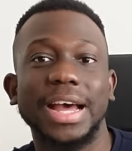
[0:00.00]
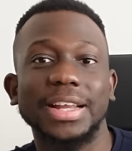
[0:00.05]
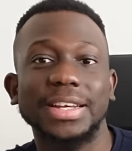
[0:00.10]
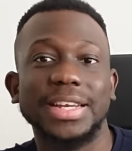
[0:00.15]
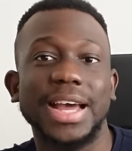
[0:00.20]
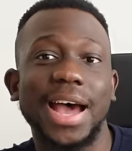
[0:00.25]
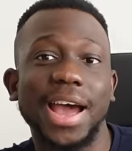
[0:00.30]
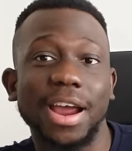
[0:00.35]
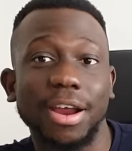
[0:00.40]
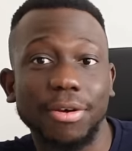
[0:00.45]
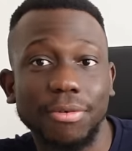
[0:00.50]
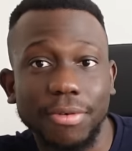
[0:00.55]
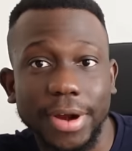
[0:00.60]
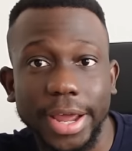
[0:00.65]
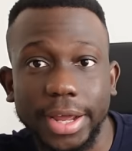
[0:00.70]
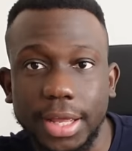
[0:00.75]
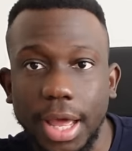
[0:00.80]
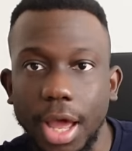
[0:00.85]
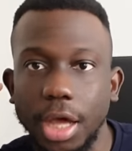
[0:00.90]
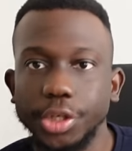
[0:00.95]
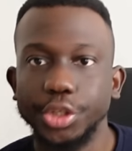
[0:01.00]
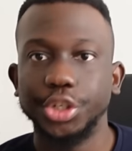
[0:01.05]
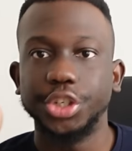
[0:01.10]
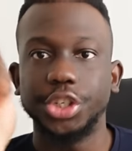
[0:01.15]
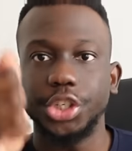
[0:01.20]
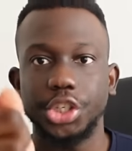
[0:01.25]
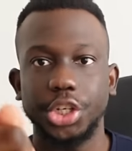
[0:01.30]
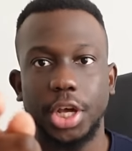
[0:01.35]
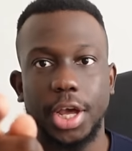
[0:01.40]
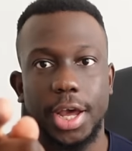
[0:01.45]

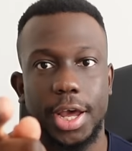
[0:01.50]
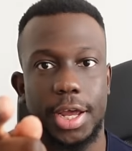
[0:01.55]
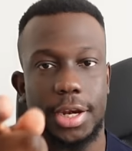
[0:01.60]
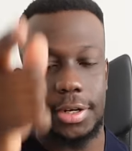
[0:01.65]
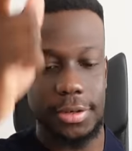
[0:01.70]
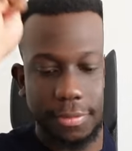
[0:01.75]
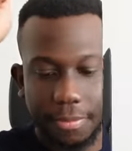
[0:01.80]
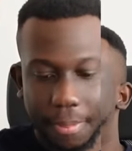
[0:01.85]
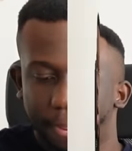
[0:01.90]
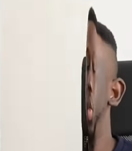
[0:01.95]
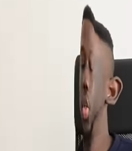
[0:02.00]
direction.